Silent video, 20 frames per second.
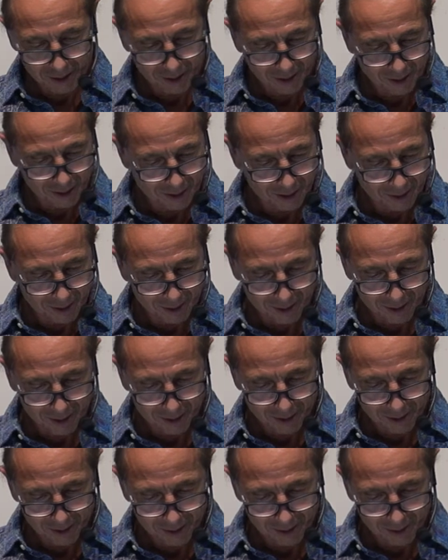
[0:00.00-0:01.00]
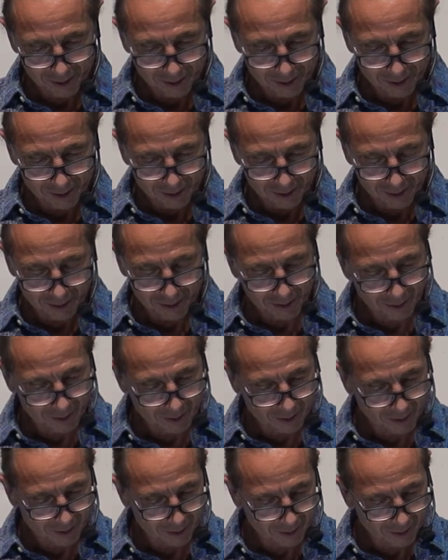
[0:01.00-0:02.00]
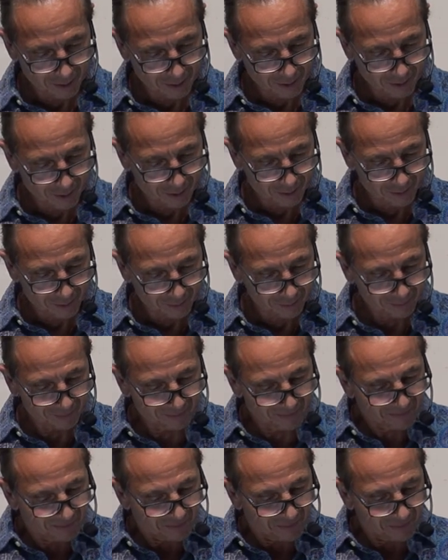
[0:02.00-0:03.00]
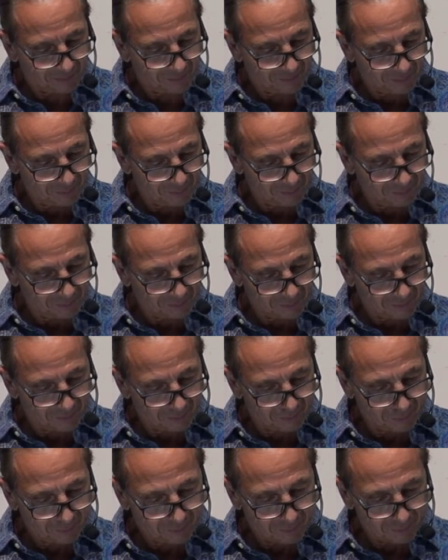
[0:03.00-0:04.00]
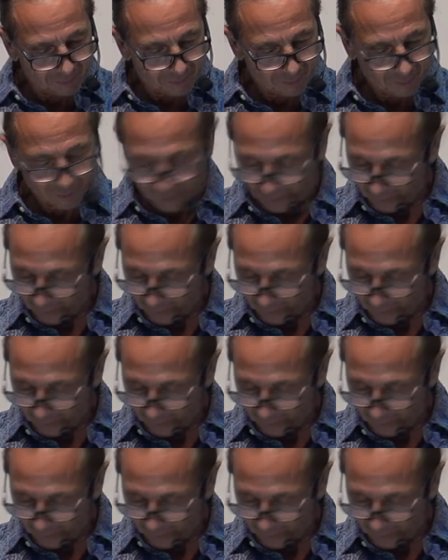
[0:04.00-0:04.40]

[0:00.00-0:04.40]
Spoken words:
(silence)